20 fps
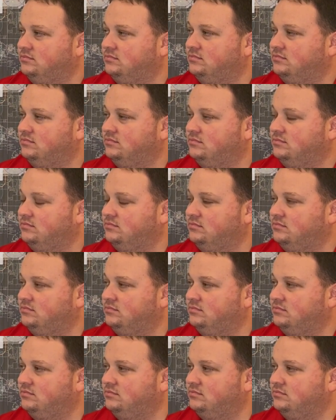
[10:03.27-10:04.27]

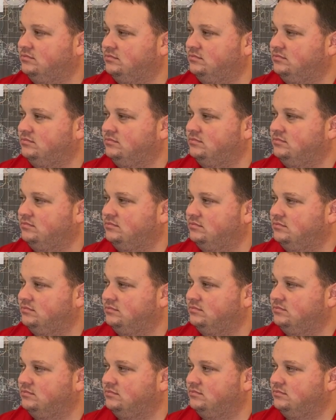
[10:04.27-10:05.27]

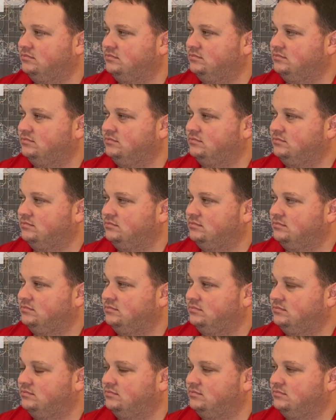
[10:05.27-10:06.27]

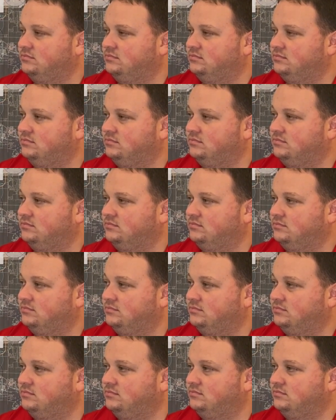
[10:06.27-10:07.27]

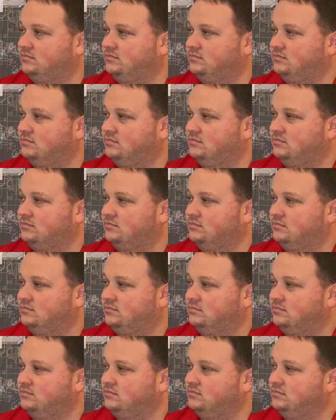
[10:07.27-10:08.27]

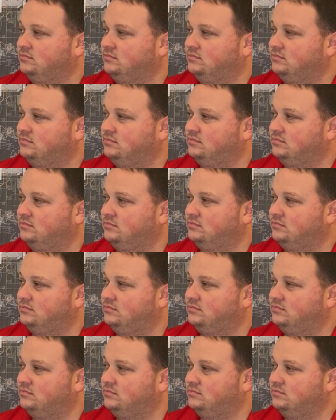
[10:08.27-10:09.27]

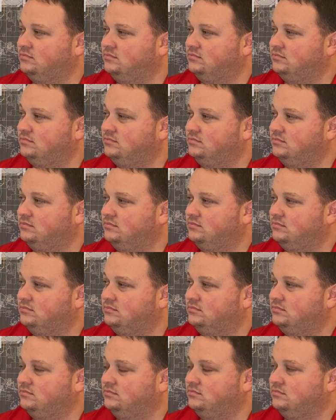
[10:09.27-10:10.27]

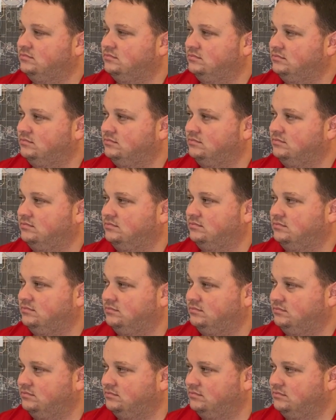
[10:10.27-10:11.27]
The person shown says nothing.